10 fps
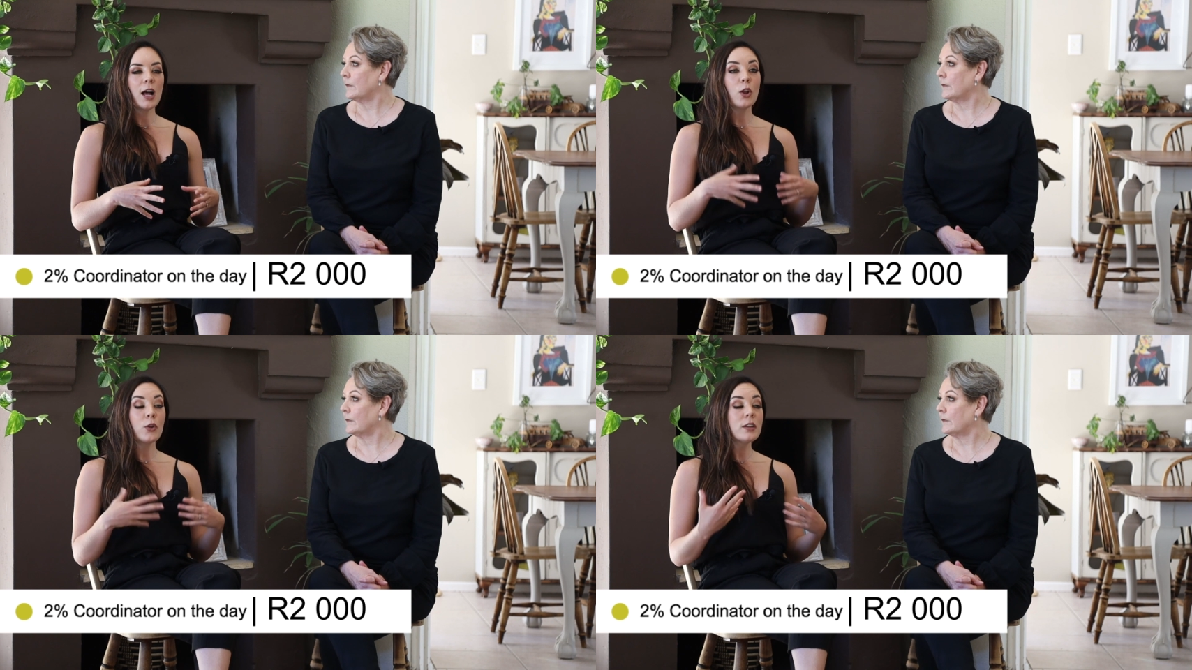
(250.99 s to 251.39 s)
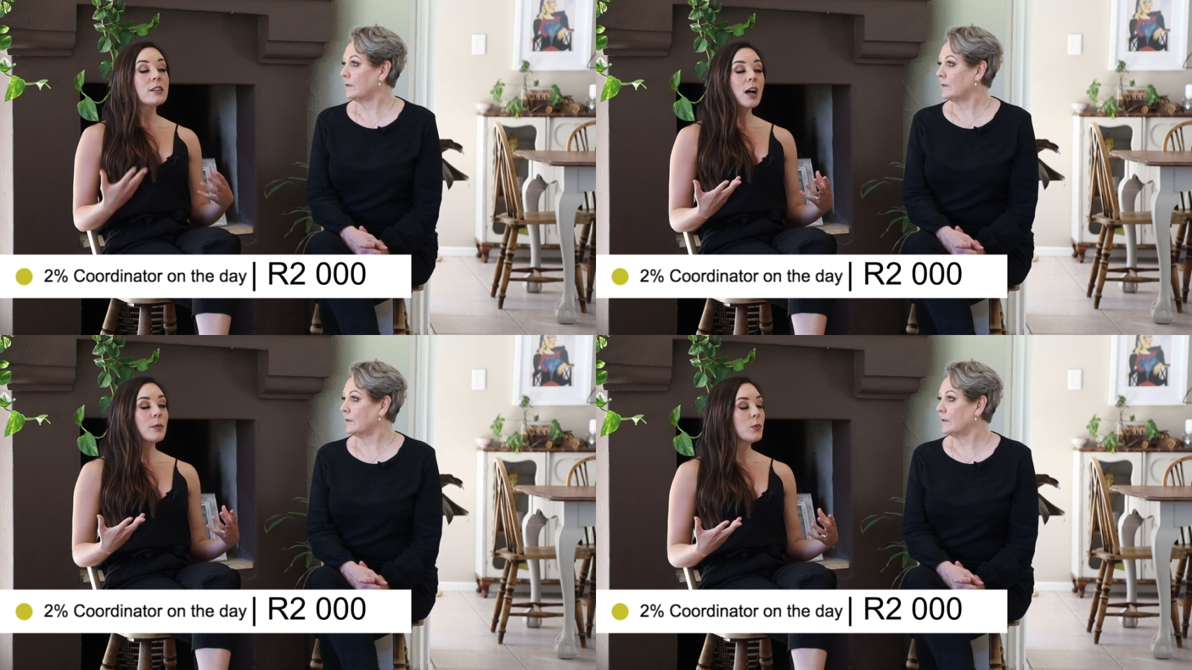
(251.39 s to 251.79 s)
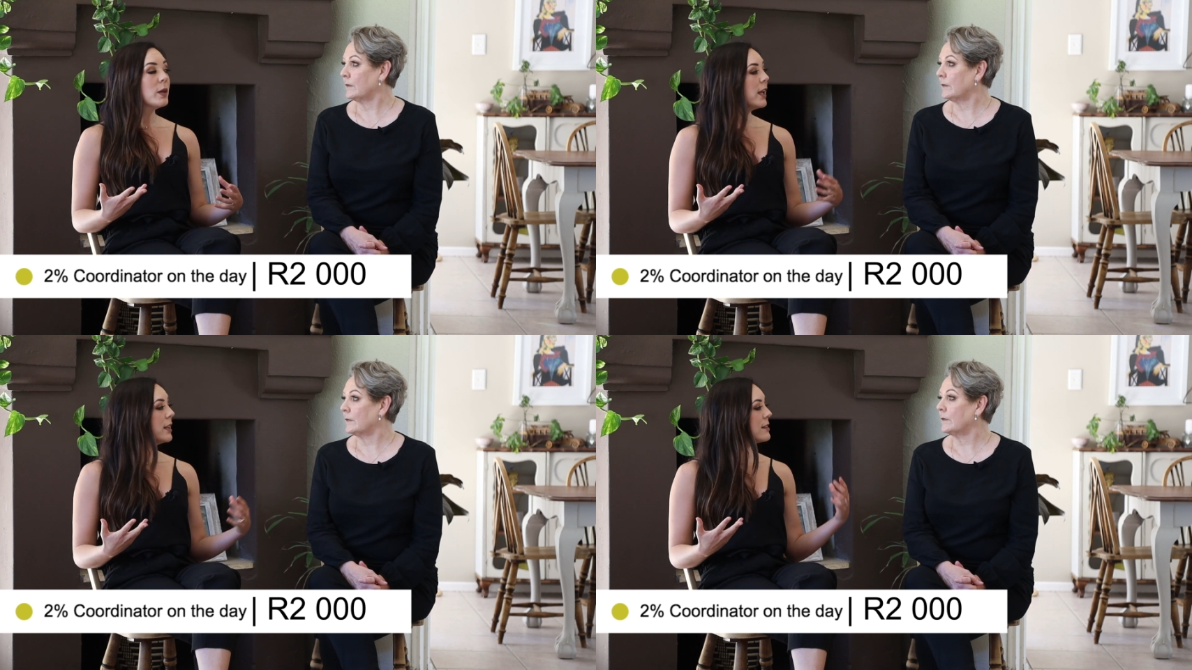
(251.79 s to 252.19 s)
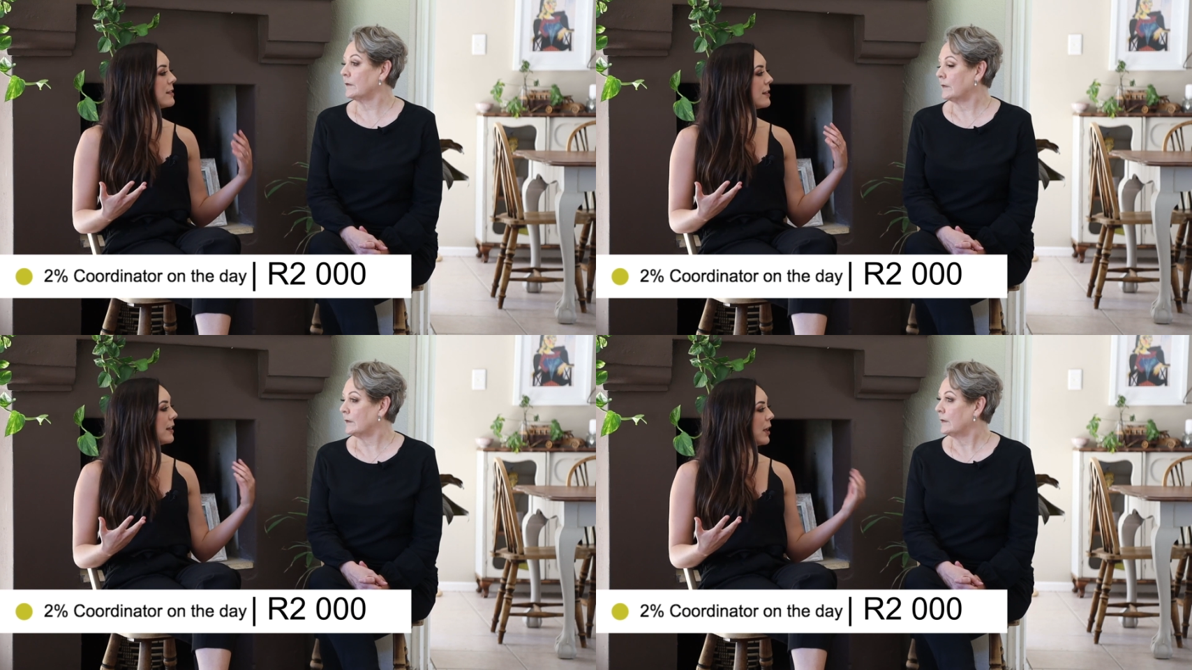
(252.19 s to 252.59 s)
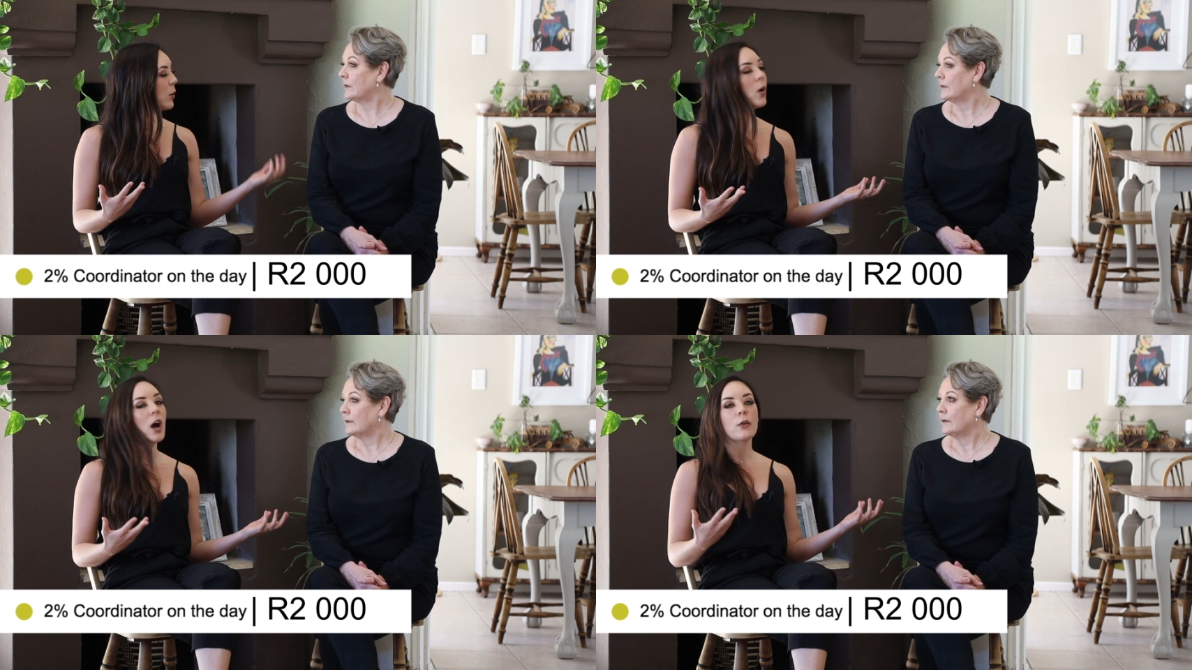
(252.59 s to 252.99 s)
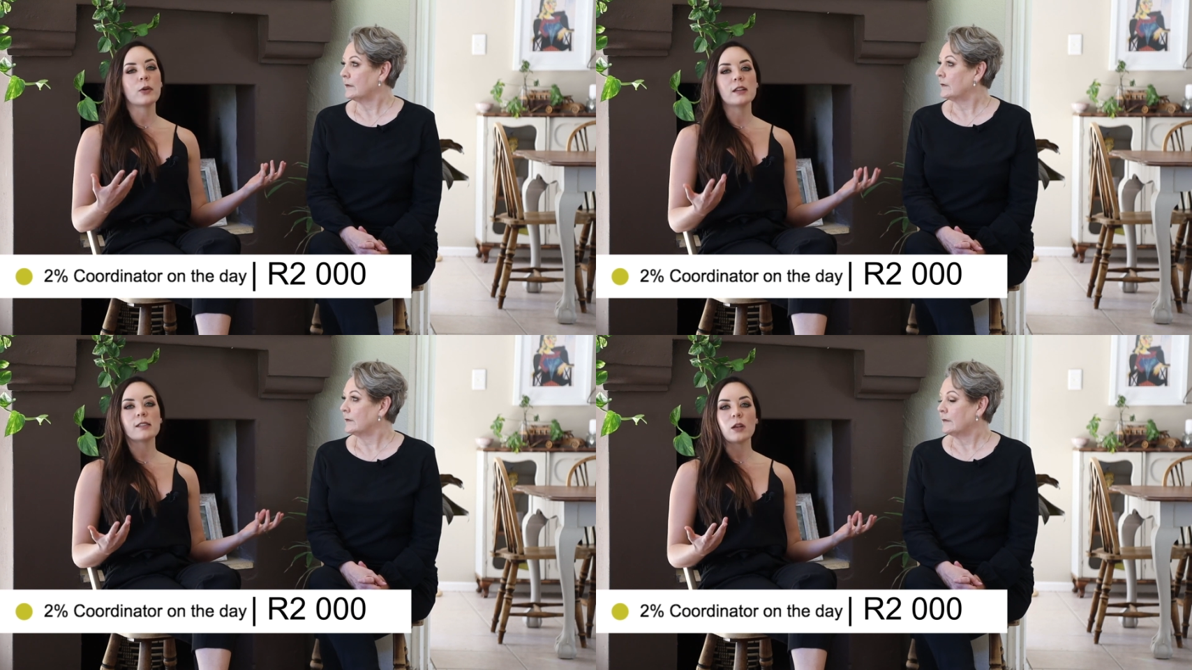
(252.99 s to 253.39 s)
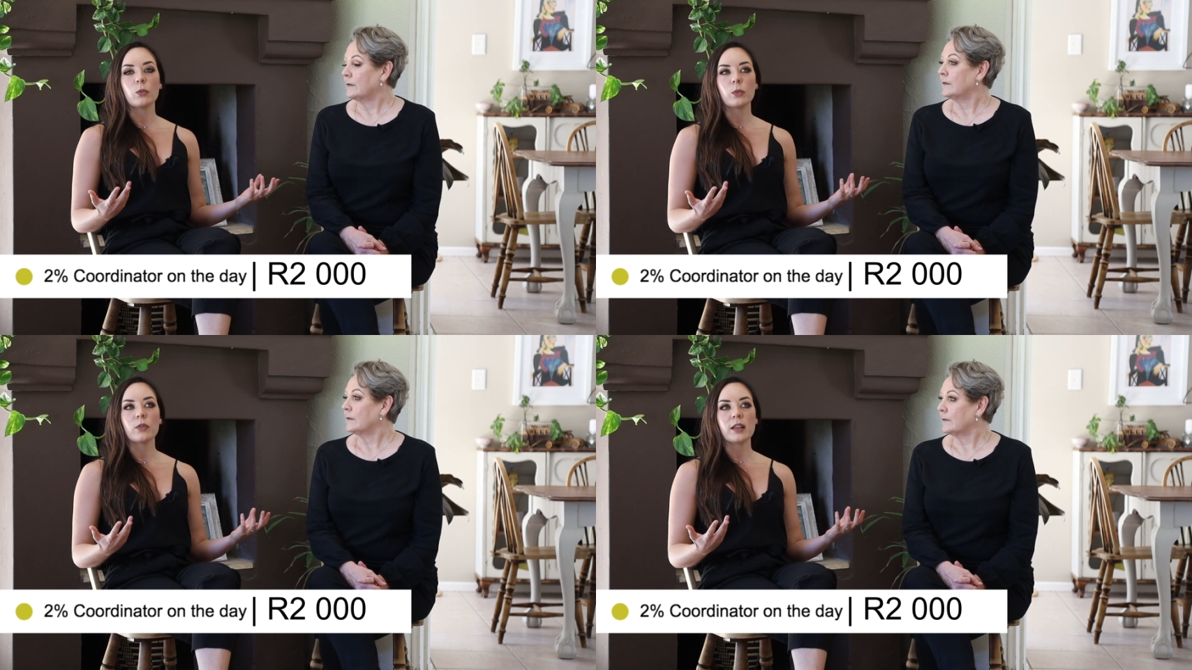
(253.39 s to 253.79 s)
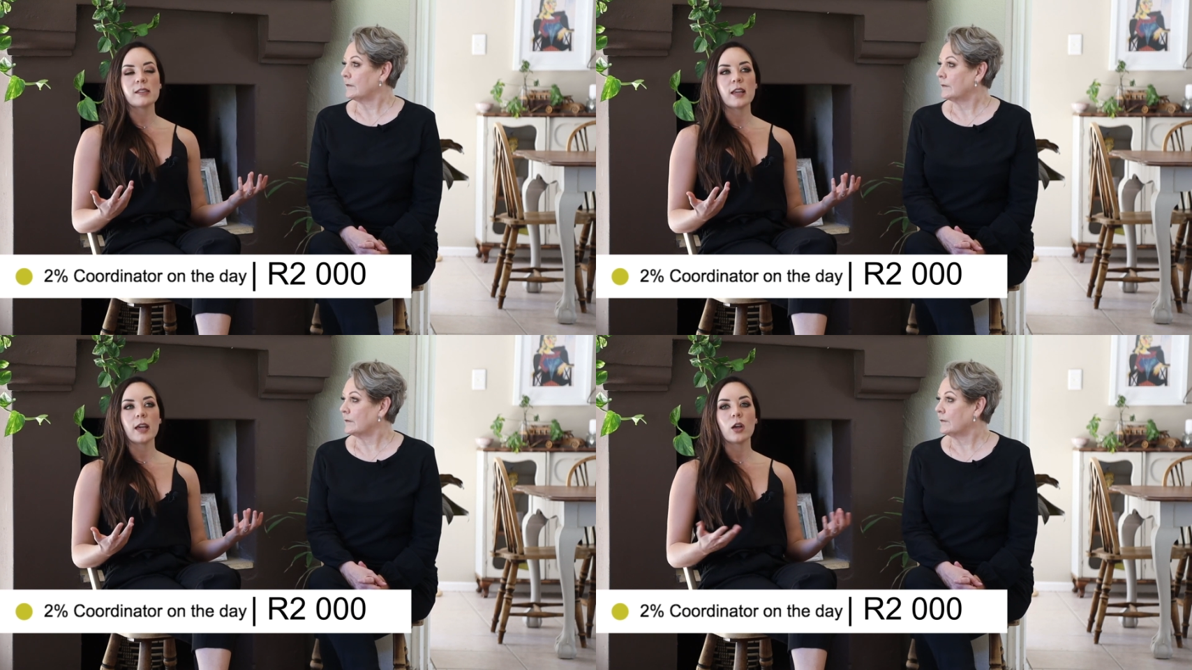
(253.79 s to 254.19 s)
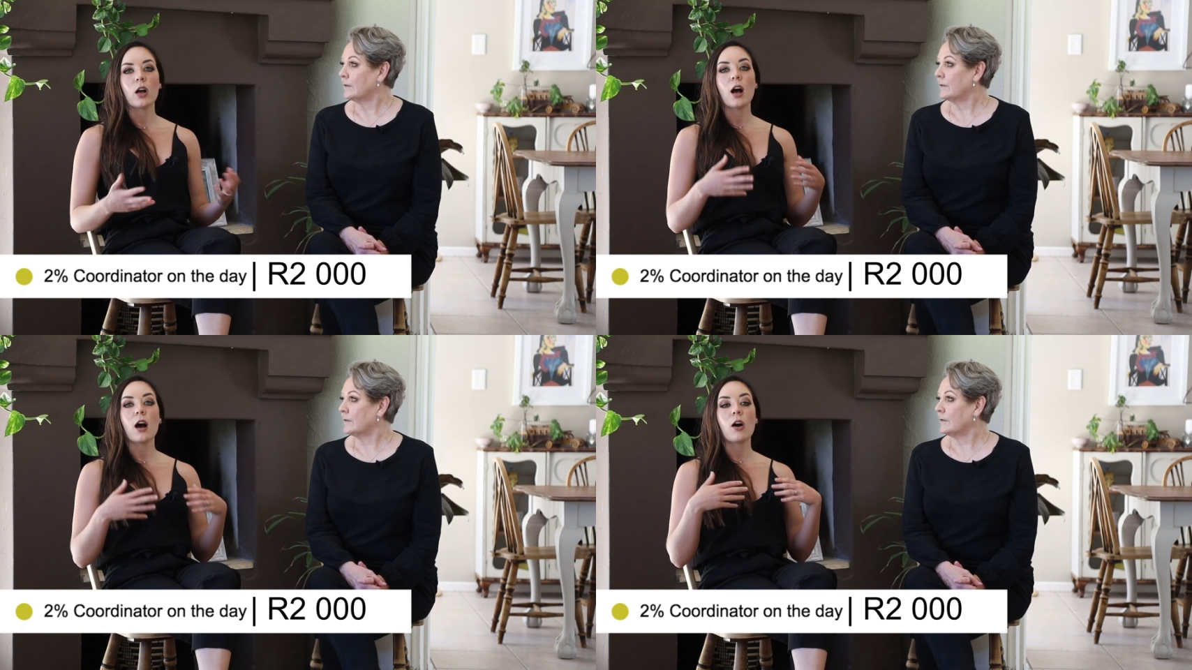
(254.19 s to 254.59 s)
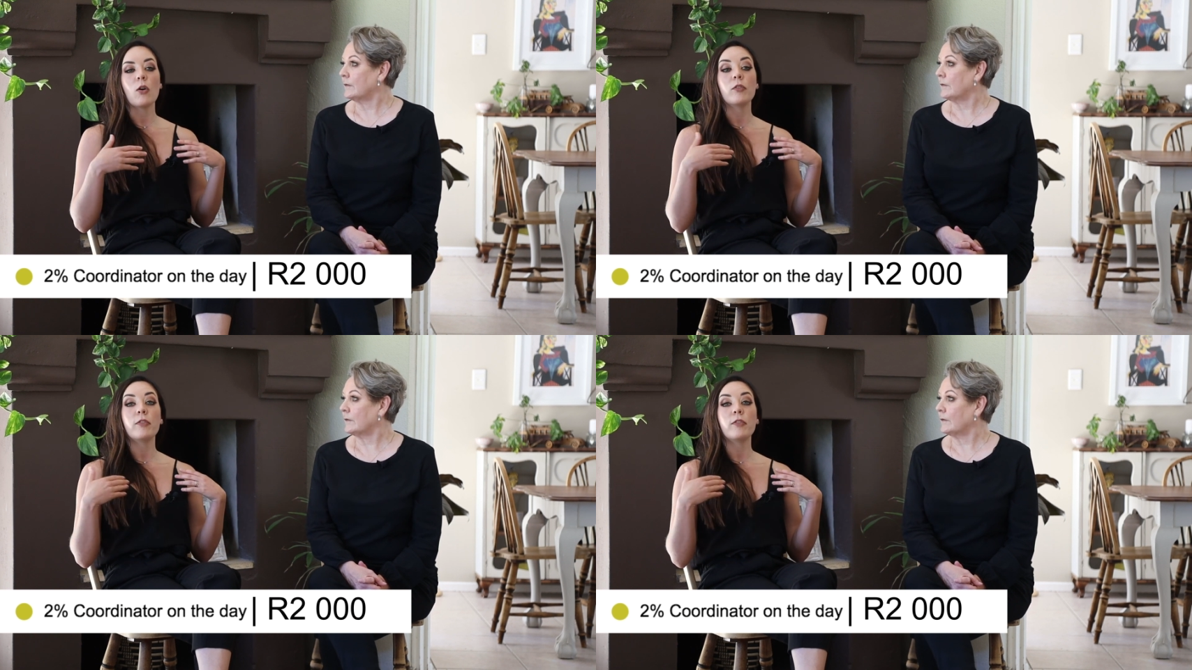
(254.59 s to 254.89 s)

Speaker 1: a lot of the times we get inquiries and they say our